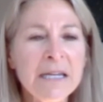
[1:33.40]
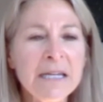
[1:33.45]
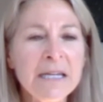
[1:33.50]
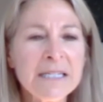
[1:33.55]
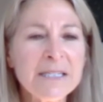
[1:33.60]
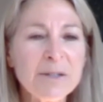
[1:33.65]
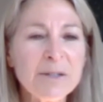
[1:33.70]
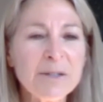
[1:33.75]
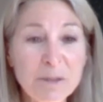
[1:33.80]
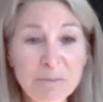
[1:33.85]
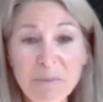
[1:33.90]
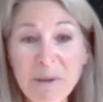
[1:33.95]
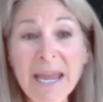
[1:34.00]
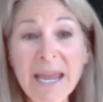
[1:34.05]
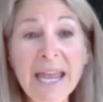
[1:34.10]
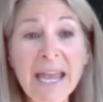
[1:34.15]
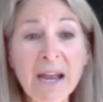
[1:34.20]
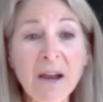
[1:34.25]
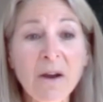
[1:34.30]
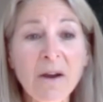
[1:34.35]
So it's a
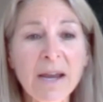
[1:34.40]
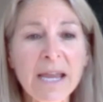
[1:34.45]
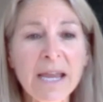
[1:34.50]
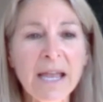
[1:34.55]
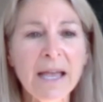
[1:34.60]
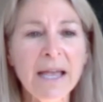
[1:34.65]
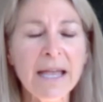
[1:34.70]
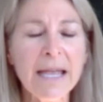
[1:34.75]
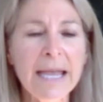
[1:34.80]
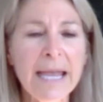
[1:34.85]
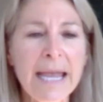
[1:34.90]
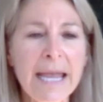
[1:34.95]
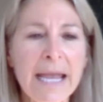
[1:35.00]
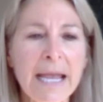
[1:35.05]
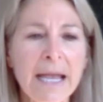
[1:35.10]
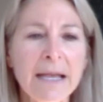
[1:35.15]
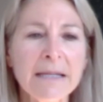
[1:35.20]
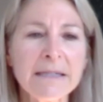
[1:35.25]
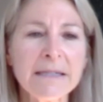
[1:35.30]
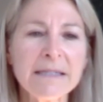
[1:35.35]
big area,
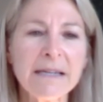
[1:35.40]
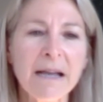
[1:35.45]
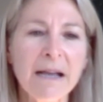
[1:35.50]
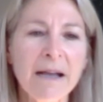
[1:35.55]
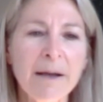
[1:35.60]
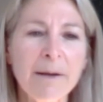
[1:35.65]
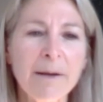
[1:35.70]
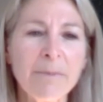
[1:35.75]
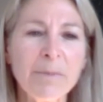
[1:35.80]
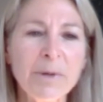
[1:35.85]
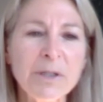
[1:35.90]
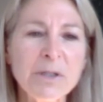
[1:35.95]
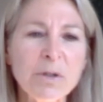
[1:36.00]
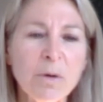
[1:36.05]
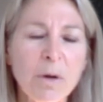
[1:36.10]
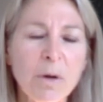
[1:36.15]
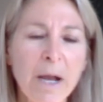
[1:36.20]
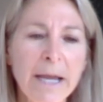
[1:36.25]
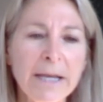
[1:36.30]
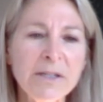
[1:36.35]
and um, we
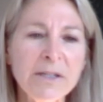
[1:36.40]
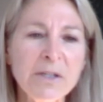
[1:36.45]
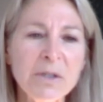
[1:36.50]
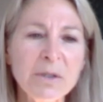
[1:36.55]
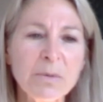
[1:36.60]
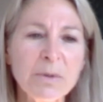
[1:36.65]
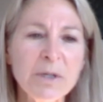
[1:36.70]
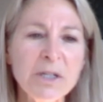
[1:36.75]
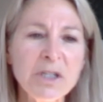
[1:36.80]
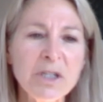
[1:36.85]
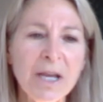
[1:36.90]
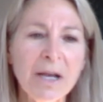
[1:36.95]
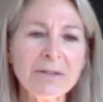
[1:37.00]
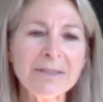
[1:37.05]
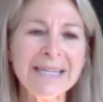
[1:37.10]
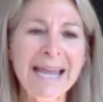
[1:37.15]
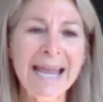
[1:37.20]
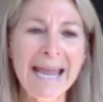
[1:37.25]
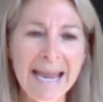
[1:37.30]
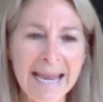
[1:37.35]
try to reach out
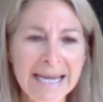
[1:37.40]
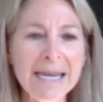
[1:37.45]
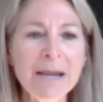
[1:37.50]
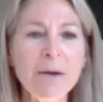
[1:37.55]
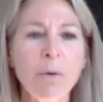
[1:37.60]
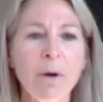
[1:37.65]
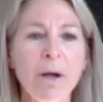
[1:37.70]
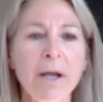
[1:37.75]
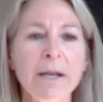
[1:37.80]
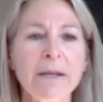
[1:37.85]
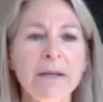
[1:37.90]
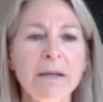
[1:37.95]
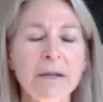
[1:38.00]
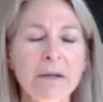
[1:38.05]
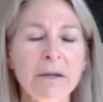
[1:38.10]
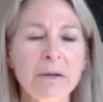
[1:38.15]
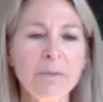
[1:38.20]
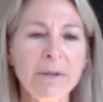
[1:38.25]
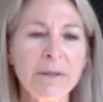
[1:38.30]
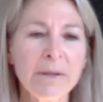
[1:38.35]
to anyone
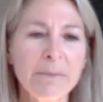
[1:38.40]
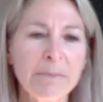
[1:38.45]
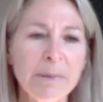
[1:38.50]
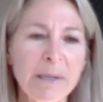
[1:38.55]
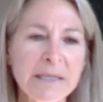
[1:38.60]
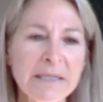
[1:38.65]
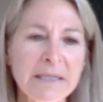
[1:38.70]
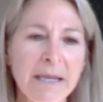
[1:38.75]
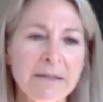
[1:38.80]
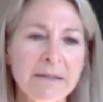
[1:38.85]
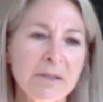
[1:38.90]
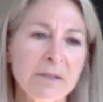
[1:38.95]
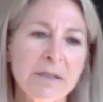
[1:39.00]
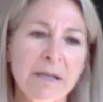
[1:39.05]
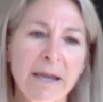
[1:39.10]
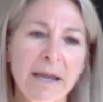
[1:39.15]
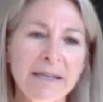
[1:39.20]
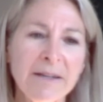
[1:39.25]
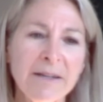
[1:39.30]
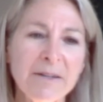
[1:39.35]
with a breast cancer
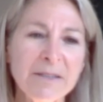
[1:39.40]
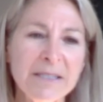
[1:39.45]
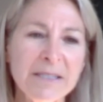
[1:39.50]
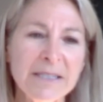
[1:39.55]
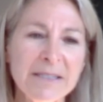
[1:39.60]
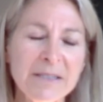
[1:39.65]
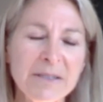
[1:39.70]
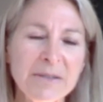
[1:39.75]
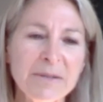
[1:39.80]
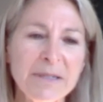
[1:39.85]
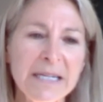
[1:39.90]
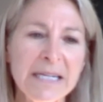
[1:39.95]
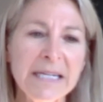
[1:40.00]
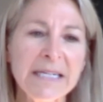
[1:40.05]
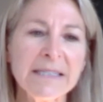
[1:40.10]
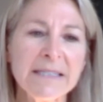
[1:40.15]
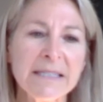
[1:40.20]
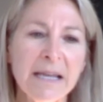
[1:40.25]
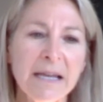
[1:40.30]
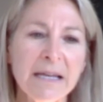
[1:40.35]
diagnosis who
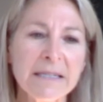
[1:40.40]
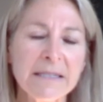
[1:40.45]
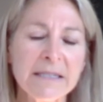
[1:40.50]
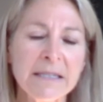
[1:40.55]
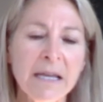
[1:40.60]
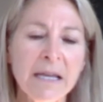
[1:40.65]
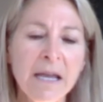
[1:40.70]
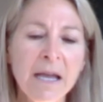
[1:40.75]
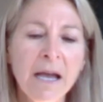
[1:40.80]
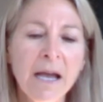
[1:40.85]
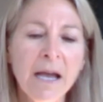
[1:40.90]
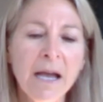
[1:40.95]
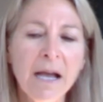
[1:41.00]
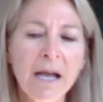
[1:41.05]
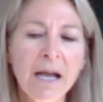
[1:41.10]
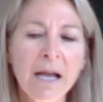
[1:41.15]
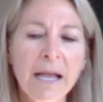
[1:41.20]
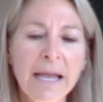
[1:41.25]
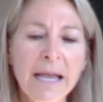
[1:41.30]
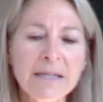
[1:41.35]
needs us
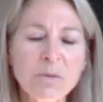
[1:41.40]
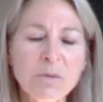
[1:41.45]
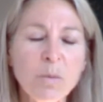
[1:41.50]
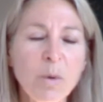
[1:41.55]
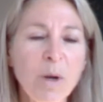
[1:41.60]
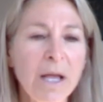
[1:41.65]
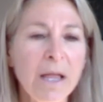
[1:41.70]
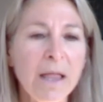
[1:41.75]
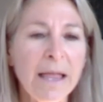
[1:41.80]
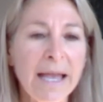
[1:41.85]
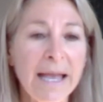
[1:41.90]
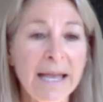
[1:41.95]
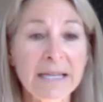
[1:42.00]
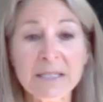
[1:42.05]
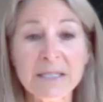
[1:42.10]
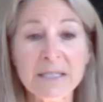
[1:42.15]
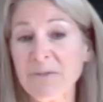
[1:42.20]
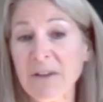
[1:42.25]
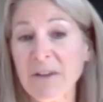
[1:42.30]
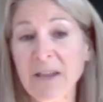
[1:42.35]
uh, as well
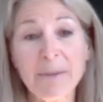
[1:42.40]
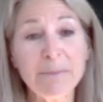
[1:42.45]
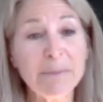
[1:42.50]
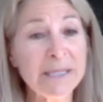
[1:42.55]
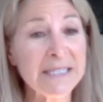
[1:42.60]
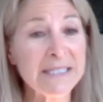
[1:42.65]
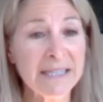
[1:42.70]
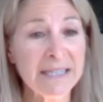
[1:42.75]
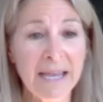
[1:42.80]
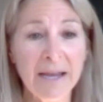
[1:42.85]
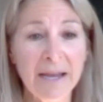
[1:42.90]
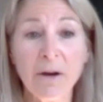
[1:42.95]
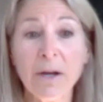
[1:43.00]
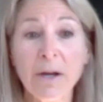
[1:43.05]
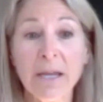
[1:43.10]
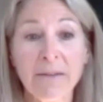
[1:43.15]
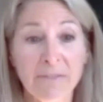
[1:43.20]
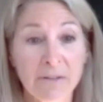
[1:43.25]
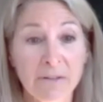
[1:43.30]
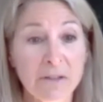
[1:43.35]
as families,
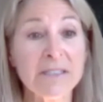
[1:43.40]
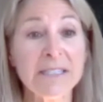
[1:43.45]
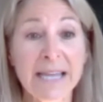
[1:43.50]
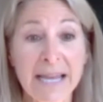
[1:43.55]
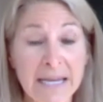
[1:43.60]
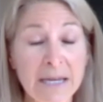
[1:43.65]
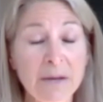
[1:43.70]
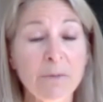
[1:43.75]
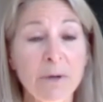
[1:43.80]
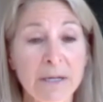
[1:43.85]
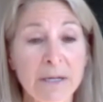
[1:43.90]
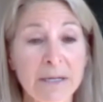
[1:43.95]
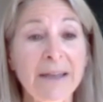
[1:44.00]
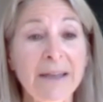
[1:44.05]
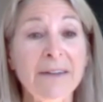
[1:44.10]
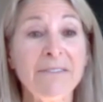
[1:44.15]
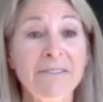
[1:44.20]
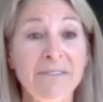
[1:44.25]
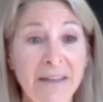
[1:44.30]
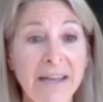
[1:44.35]
caregivers, anyone
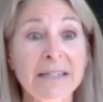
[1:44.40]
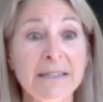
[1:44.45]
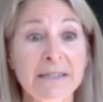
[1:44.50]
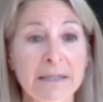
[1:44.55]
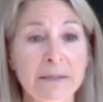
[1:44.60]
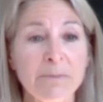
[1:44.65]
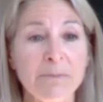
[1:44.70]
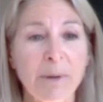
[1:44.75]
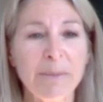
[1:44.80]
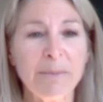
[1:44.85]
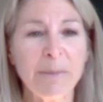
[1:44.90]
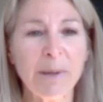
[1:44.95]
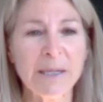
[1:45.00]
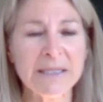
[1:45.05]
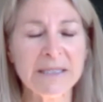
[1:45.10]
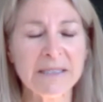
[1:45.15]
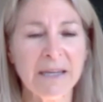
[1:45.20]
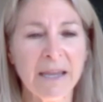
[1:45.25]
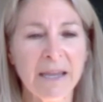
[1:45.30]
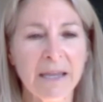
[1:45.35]
affected by
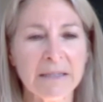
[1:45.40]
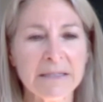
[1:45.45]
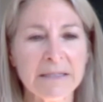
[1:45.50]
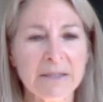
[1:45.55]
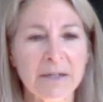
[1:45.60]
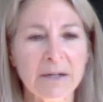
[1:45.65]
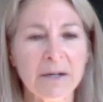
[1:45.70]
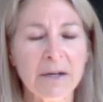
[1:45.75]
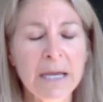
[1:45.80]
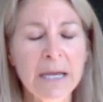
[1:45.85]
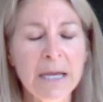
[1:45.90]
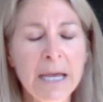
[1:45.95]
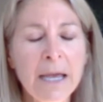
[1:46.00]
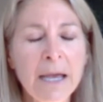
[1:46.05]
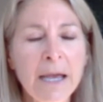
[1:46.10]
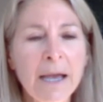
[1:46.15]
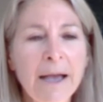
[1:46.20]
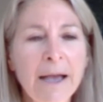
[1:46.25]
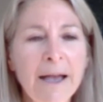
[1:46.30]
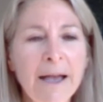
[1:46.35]
breast cancer.
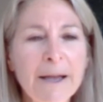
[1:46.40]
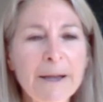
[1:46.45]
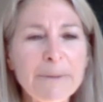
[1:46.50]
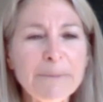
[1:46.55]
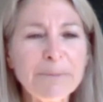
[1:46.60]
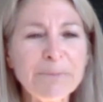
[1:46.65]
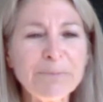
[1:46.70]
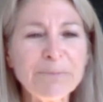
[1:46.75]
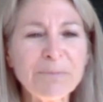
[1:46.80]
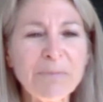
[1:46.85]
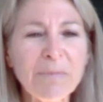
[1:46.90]
Um,